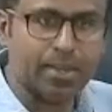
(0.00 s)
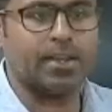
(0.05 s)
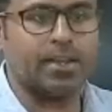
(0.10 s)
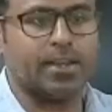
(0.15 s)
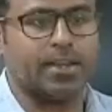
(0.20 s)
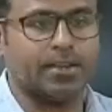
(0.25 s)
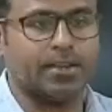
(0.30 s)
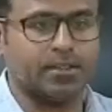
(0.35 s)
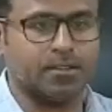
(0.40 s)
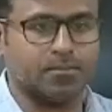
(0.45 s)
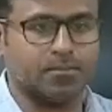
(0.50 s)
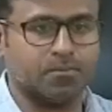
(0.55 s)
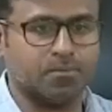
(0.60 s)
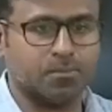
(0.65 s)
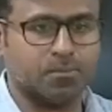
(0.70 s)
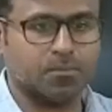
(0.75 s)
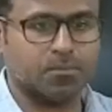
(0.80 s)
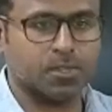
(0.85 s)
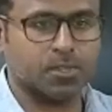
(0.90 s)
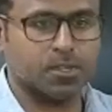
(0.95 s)
write.
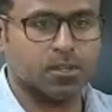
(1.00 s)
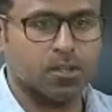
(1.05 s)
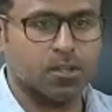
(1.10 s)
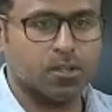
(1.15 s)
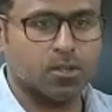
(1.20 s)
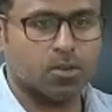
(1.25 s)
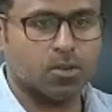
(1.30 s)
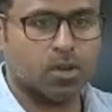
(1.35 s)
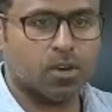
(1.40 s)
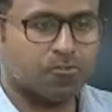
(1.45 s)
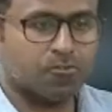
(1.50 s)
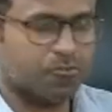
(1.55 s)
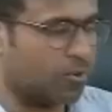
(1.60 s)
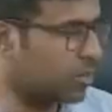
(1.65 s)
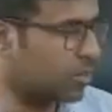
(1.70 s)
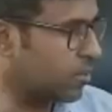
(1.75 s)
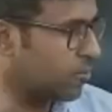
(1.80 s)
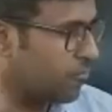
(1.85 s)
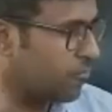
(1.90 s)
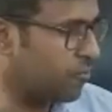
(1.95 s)
Yeah, for
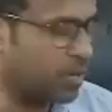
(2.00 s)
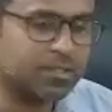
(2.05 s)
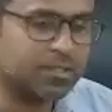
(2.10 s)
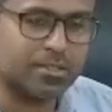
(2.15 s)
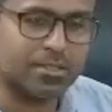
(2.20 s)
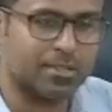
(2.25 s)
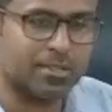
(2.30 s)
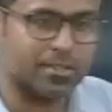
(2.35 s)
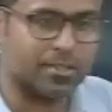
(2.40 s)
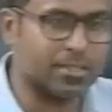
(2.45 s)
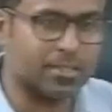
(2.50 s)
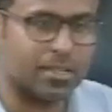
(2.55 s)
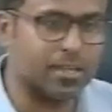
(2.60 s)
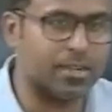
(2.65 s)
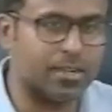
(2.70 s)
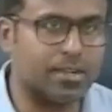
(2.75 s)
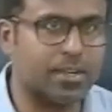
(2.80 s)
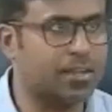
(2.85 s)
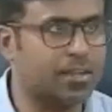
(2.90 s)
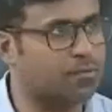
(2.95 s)
the first
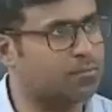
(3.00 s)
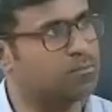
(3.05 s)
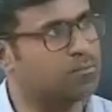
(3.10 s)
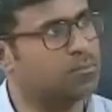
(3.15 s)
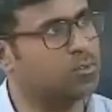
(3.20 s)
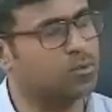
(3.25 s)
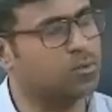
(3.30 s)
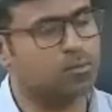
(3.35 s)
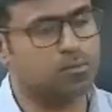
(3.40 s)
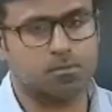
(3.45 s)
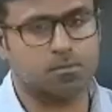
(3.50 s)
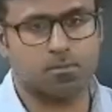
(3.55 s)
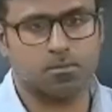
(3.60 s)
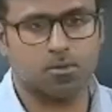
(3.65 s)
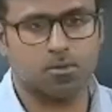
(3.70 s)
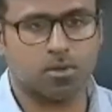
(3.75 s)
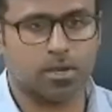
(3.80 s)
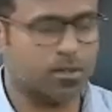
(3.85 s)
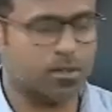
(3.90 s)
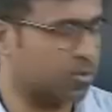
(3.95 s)

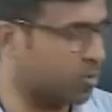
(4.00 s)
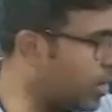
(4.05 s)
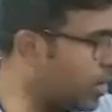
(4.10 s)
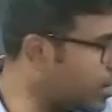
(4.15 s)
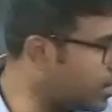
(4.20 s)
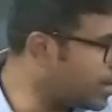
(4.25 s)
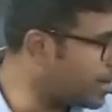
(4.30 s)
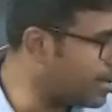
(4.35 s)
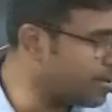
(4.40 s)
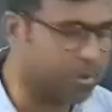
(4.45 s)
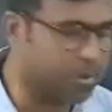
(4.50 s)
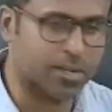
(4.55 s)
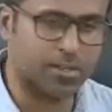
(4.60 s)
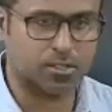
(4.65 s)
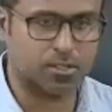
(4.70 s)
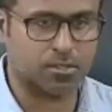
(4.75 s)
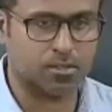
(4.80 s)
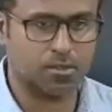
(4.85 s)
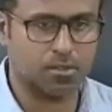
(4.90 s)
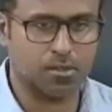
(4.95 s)
20
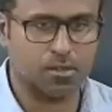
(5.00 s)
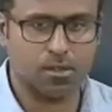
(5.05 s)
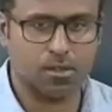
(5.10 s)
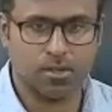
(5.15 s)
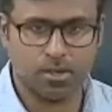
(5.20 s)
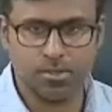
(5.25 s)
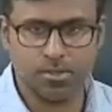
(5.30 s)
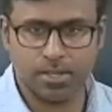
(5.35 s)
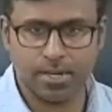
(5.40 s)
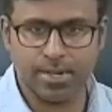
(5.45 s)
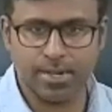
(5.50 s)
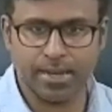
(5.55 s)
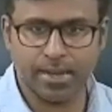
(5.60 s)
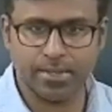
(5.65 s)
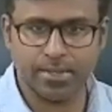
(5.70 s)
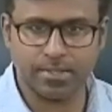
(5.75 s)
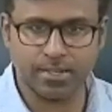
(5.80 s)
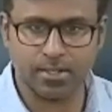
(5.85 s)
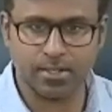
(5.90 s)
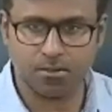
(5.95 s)
minutes. That day I
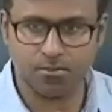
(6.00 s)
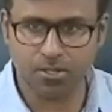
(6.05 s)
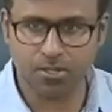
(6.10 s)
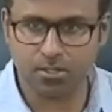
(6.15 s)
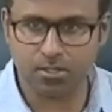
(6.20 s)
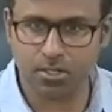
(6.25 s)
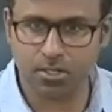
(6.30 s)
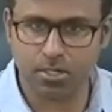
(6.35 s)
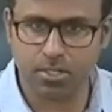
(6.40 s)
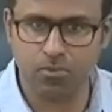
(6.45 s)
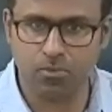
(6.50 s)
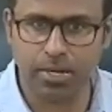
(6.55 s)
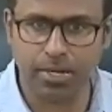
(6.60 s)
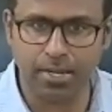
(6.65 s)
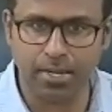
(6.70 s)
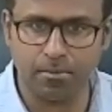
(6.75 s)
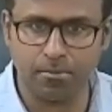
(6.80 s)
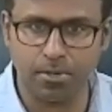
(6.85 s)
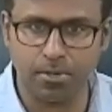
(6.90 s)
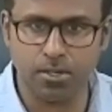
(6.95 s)
said, first
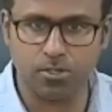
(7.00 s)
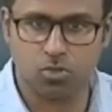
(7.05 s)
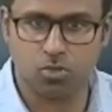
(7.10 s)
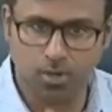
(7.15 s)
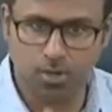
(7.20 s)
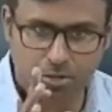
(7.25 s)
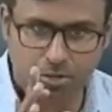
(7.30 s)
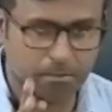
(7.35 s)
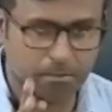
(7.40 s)
20 minutes, you have to